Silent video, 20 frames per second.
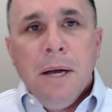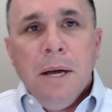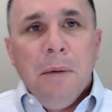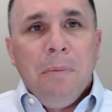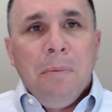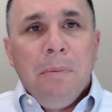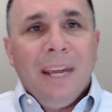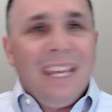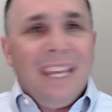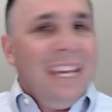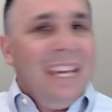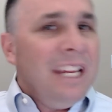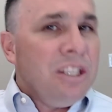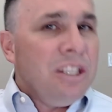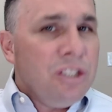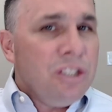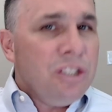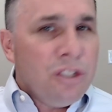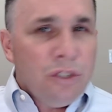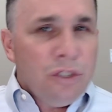But get
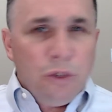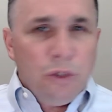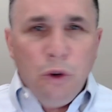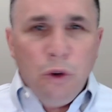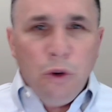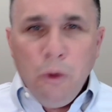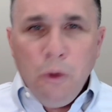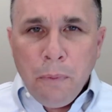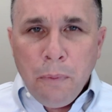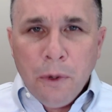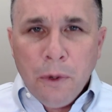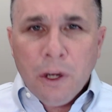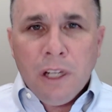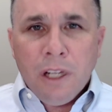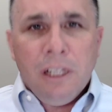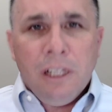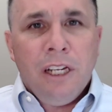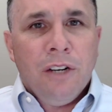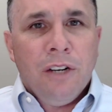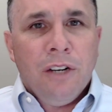super
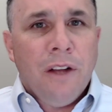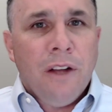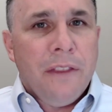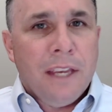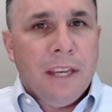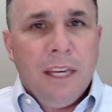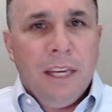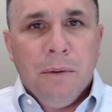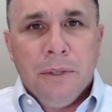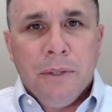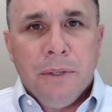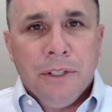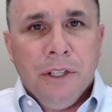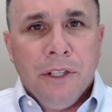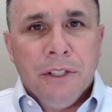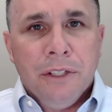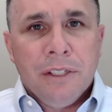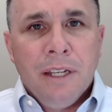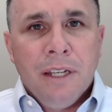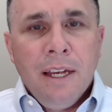clear on the key
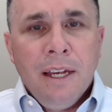results.